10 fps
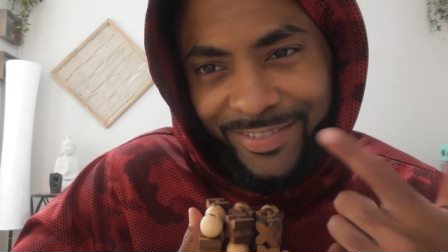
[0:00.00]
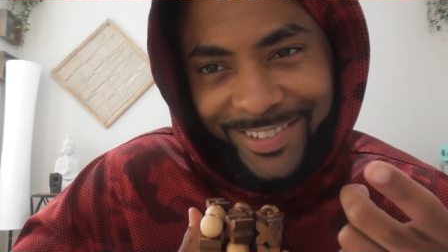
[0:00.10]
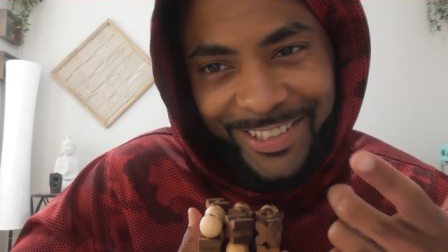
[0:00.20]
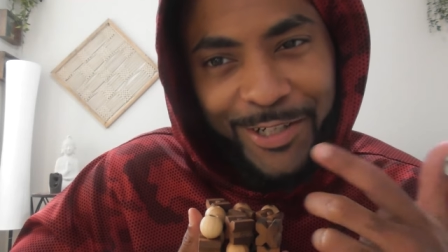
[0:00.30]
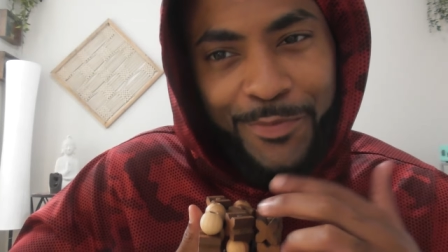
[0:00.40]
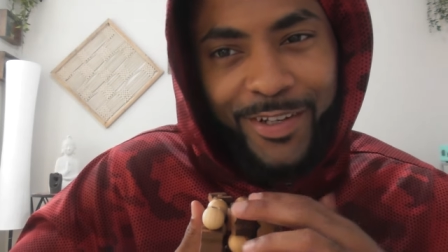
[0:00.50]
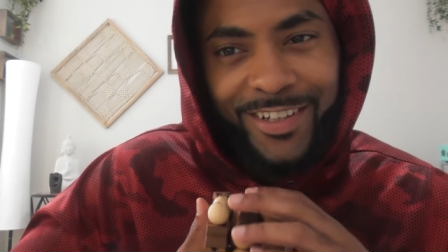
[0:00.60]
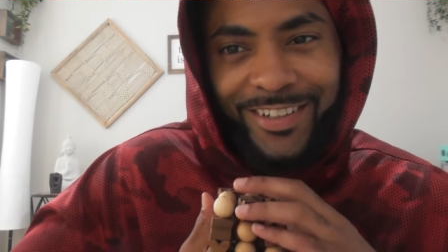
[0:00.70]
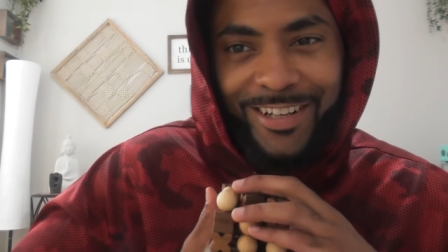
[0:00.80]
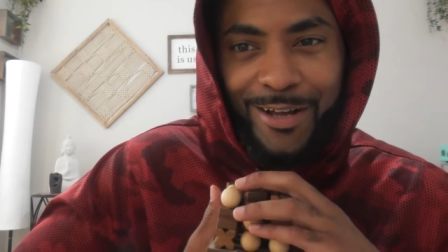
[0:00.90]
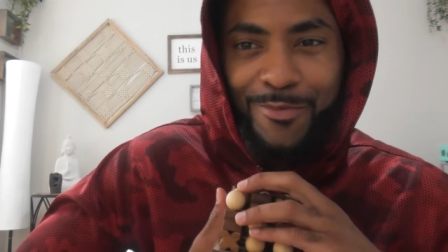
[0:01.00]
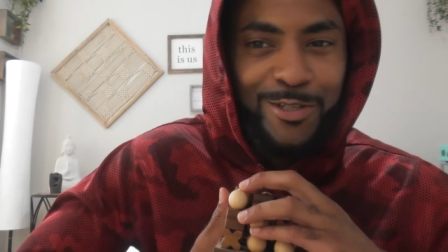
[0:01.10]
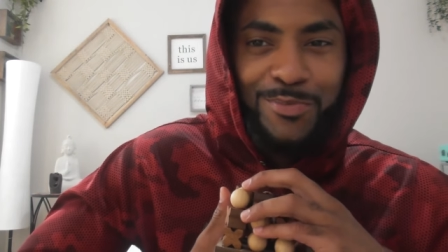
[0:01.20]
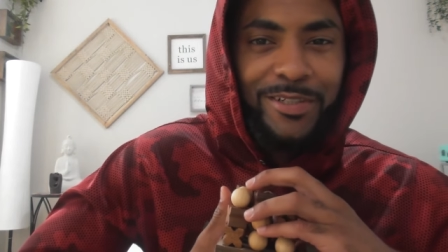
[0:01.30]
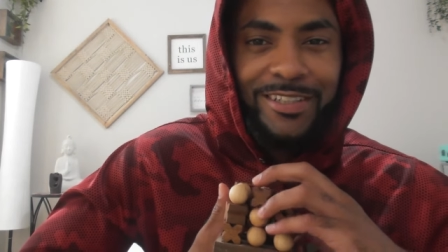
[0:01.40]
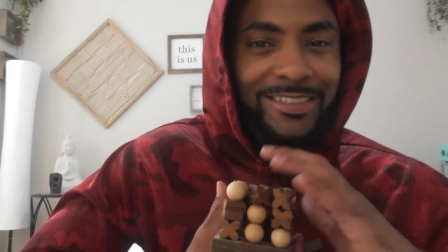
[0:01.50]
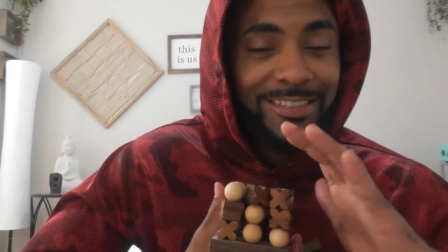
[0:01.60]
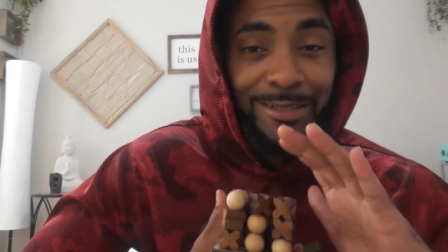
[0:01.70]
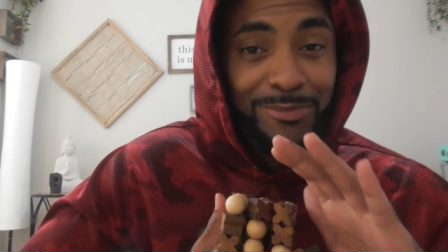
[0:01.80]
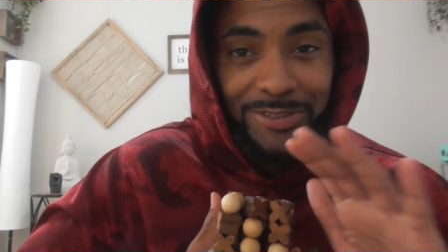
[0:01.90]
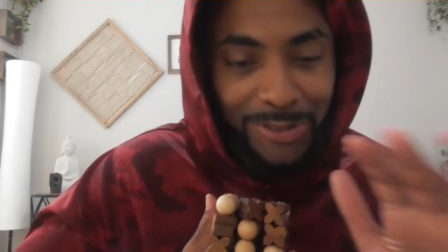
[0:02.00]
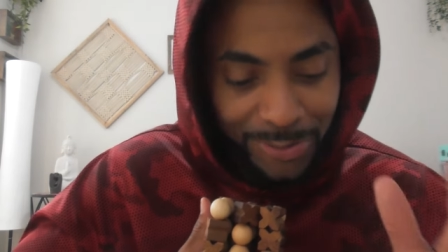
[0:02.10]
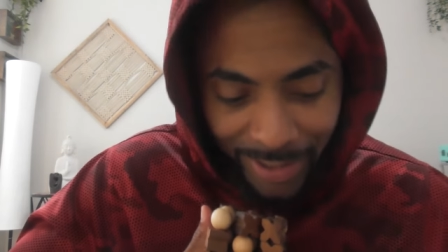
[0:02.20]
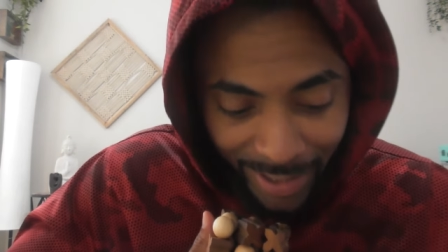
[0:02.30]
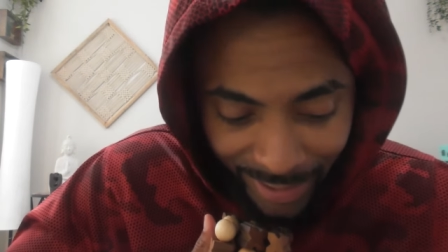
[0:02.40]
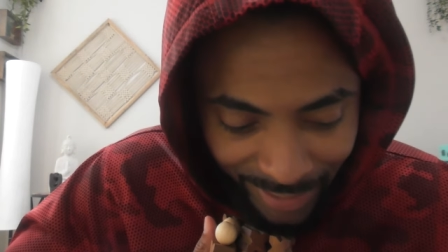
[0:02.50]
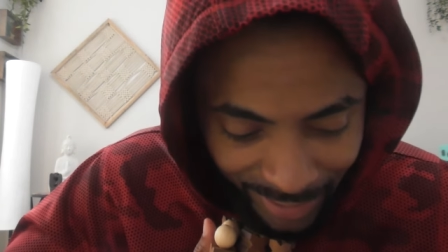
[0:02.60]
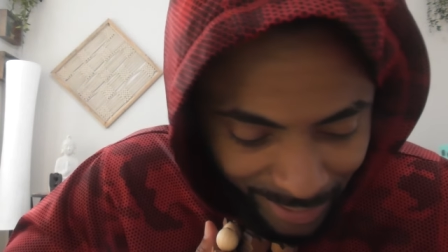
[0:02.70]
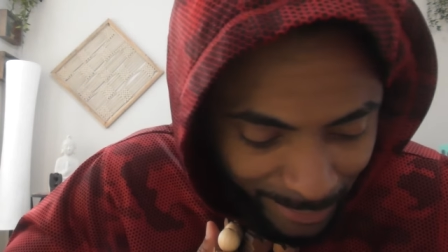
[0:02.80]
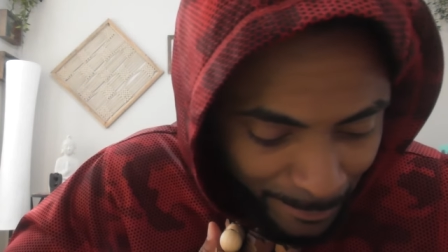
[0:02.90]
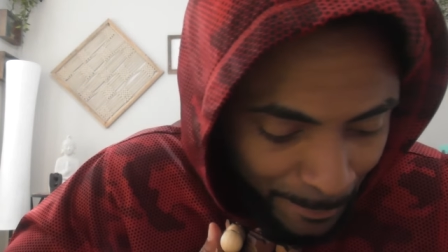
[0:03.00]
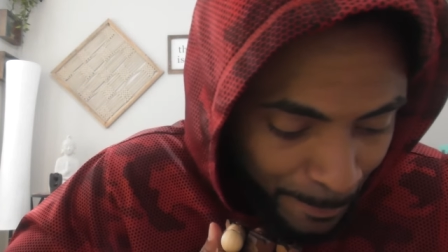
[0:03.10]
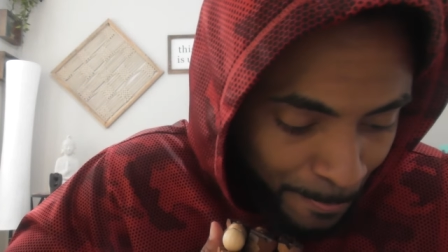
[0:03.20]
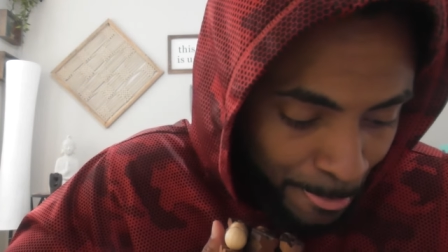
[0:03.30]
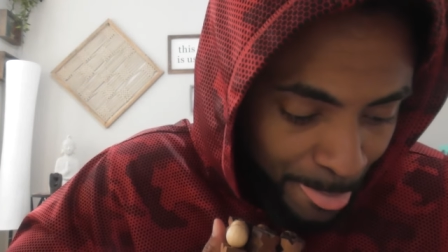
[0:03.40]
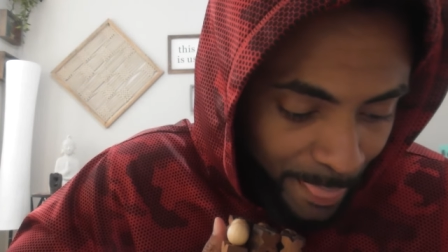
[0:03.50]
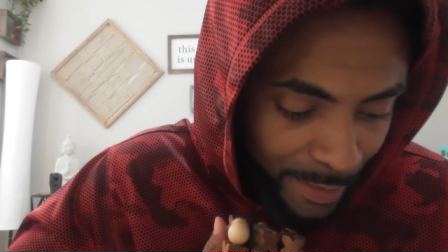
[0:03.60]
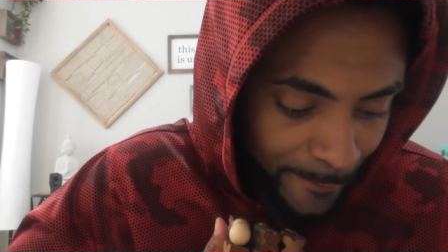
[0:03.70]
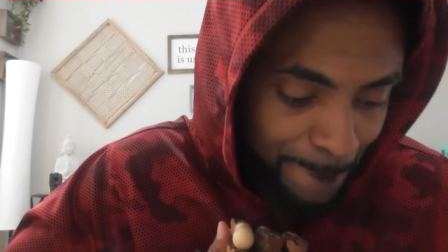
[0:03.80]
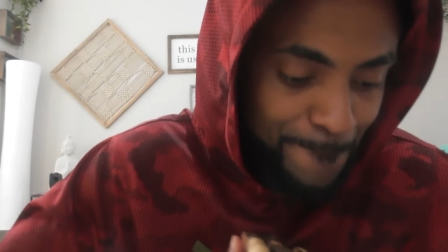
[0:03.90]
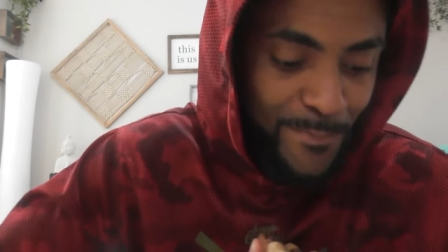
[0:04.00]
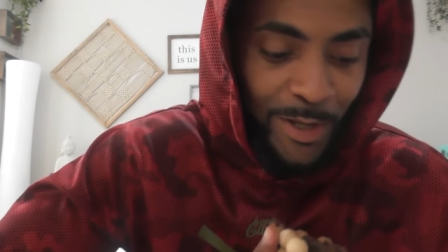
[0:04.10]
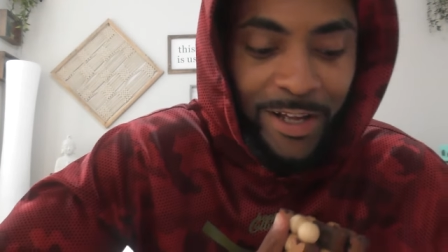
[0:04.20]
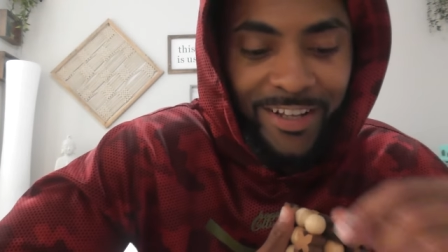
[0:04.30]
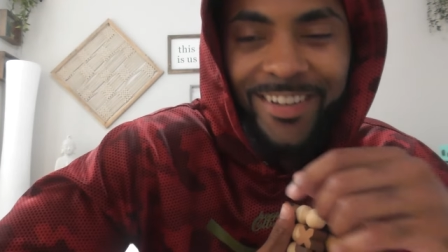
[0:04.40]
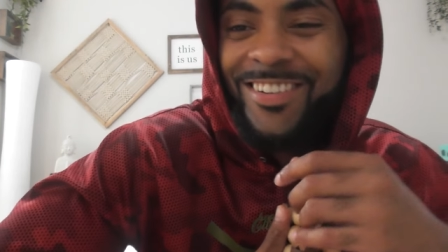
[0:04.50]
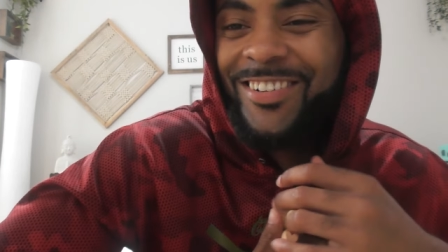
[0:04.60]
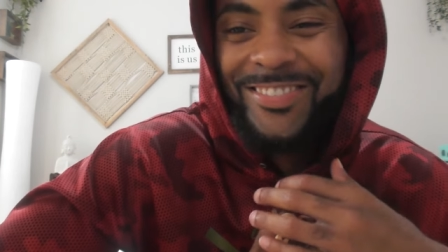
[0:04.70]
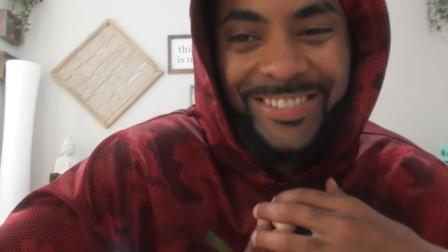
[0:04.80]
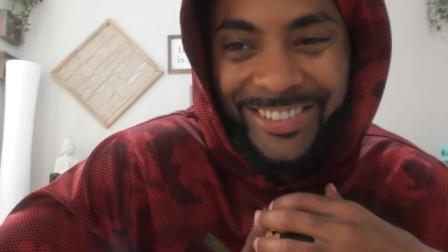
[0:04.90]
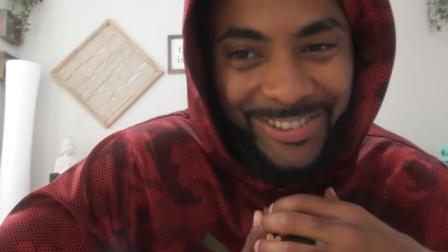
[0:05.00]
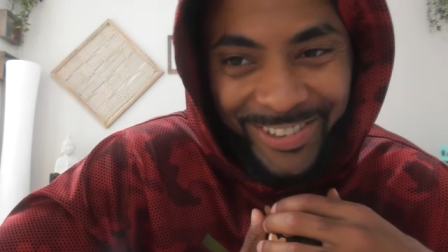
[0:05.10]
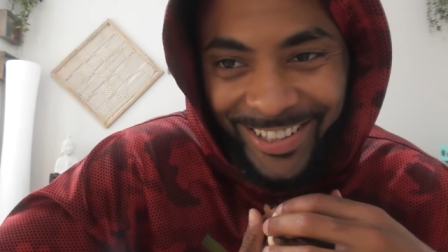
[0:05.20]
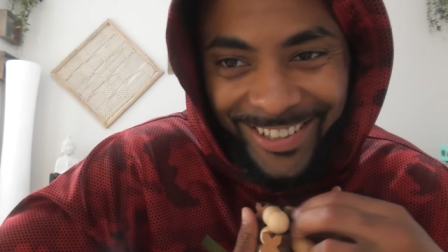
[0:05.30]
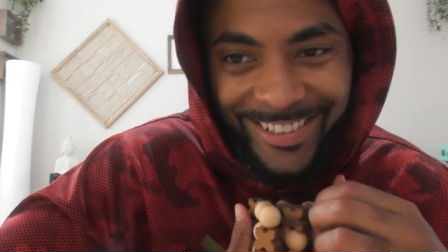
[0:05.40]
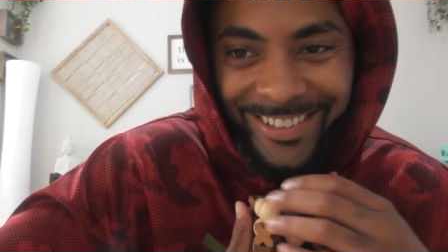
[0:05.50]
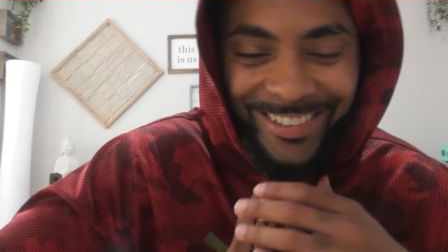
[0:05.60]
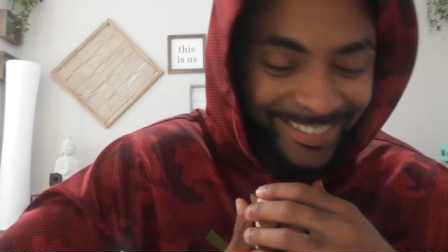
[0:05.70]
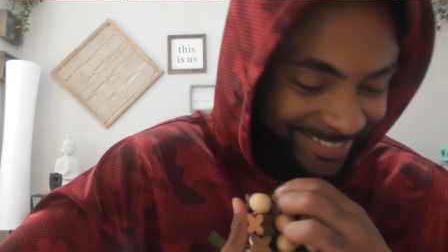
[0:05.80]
Tell me in the comments, please, because I'm so dying to know. I'm so dying to know.